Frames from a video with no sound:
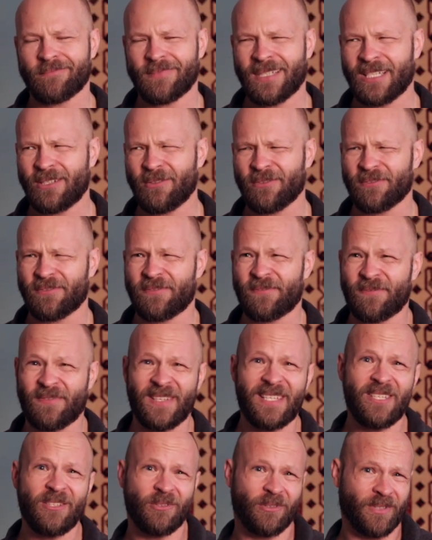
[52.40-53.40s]
I don't
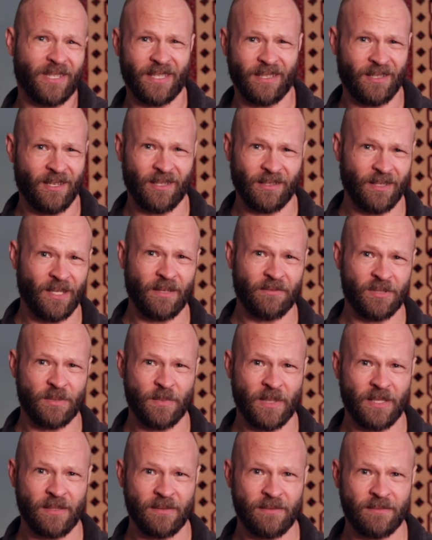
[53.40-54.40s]
feel like God loves
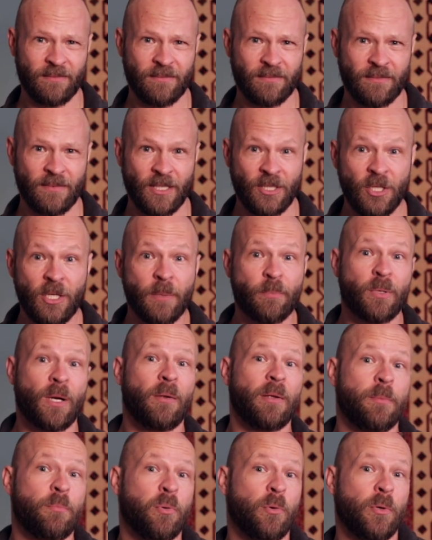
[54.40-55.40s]
me. And you could
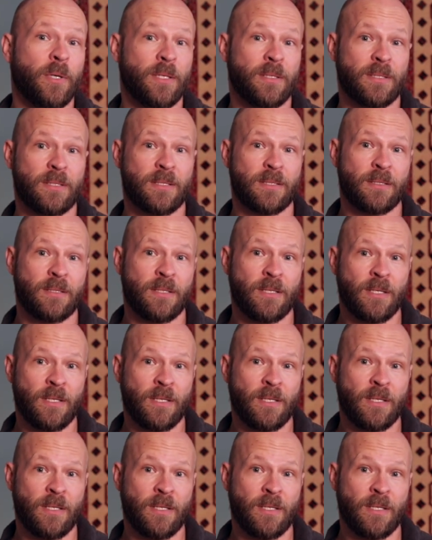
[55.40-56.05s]
probably point